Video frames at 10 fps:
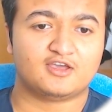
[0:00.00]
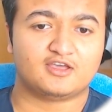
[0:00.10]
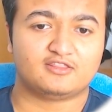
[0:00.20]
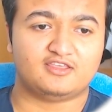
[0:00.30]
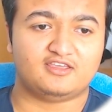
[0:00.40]

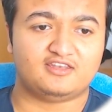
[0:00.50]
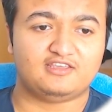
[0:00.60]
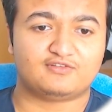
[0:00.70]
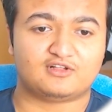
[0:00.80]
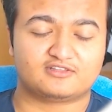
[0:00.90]
the
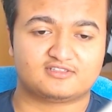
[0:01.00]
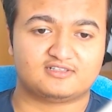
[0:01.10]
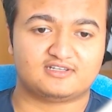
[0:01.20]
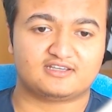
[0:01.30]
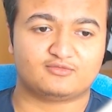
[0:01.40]
default,
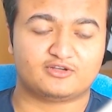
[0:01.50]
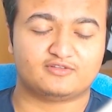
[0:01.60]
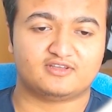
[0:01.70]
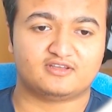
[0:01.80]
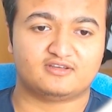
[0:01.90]
like one of
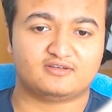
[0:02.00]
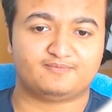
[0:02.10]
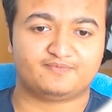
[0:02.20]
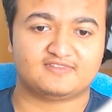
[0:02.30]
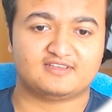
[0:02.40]

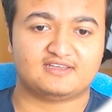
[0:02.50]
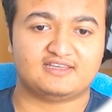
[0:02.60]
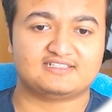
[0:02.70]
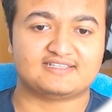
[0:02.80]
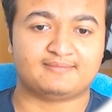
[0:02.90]
the
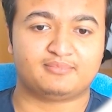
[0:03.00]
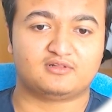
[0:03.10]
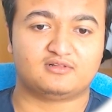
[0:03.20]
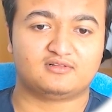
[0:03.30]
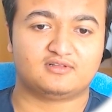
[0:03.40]

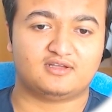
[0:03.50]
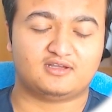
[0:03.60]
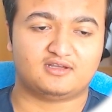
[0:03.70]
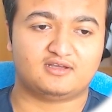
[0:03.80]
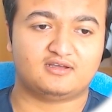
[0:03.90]
example
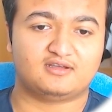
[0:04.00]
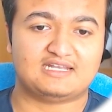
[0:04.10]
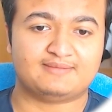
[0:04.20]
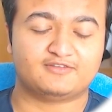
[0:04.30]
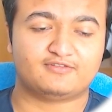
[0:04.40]

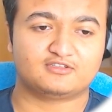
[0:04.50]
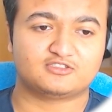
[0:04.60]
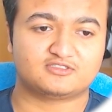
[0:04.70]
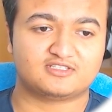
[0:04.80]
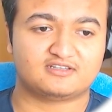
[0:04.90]
Lambda
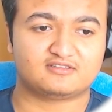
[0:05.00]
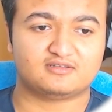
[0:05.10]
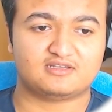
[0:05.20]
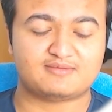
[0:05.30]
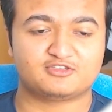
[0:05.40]
functions that
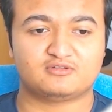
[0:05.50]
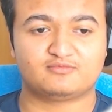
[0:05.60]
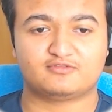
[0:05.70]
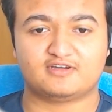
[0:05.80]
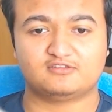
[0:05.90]
Amazon
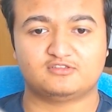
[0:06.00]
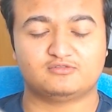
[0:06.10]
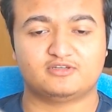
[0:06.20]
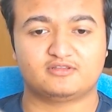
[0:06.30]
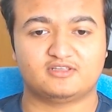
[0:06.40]
provides you
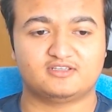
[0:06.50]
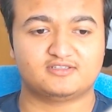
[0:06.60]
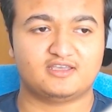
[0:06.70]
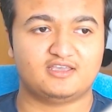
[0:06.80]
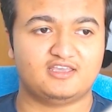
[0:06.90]
with is
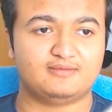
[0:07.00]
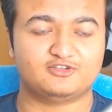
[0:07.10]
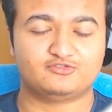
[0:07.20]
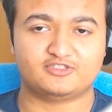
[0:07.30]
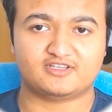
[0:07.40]
a
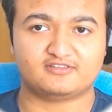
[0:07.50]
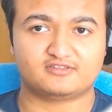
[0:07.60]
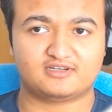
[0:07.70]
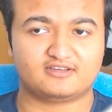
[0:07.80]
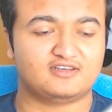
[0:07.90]
image
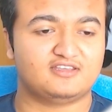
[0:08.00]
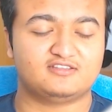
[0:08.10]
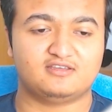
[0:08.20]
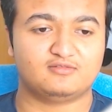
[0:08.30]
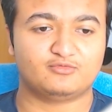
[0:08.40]
resizer, like an
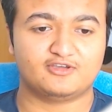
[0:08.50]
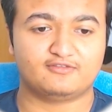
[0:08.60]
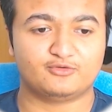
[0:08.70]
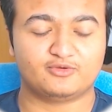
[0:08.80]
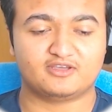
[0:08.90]
easy way
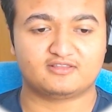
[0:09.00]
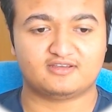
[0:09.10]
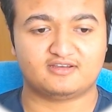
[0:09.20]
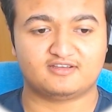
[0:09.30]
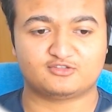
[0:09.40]
of doing it.
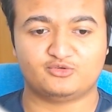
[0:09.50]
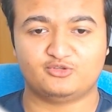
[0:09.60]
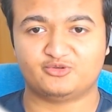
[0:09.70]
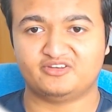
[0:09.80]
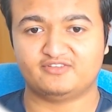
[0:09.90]
So you
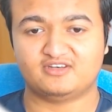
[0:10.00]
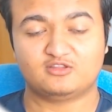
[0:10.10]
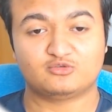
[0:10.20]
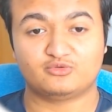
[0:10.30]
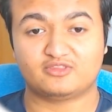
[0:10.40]
don't even
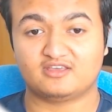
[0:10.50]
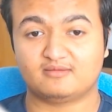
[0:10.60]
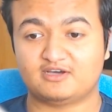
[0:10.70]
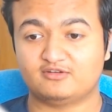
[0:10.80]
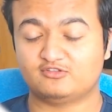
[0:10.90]
need to think
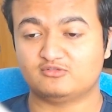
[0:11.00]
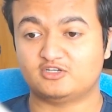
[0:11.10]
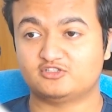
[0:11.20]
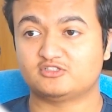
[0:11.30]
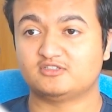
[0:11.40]
about it too
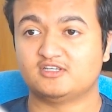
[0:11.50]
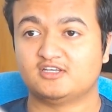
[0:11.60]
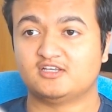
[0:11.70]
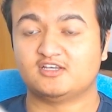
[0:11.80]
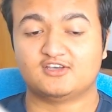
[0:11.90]
much.
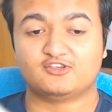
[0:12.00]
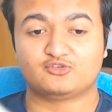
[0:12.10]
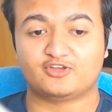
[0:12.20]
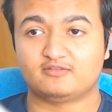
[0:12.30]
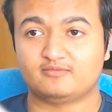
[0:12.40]

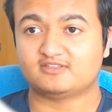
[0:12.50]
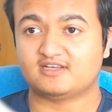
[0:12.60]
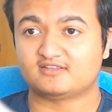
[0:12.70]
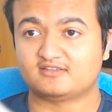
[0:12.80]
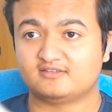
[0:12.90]
So one of them
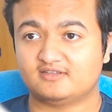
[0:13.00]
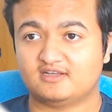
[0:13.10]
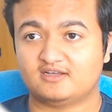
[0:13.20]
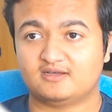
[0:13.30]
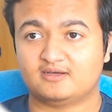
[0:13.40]
that.
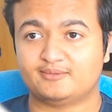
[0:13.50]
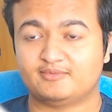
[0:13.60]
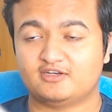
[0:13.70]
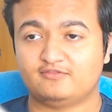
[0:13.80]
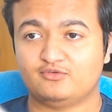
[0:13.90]

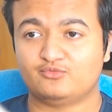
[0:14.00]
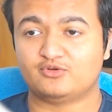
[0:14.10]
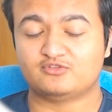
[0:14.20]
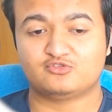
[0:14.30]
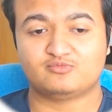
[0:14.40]
But if you
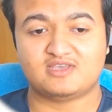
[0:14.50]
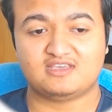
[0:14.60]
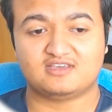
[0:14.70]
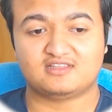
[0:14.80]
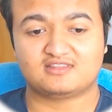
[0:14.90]
want to
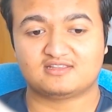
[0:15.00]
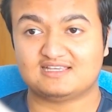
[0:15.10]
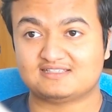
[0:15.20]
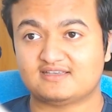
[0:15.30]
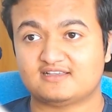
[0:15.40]
make it
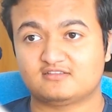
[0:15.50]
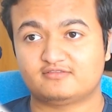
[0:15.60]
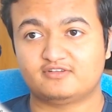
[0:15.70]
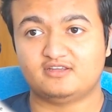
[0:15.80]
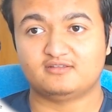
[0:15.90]
less
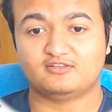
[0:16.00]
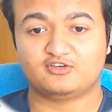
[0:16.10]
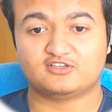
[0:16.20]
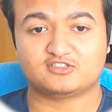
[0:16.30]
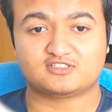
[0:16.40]
hassle-free, you
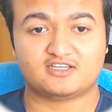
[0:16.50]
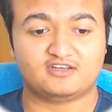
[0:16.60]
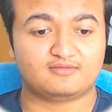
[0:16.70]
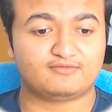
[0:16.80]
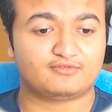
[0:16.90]
can just sign
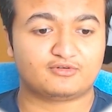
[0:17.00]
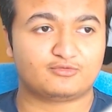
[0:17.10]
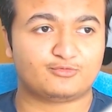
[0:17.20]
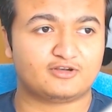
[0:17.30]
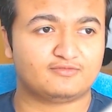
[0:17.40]
up
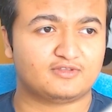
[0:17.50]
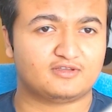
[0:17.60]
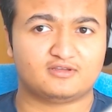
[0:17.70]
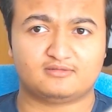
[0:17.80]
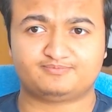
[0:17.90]
for one of
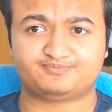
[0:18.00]
the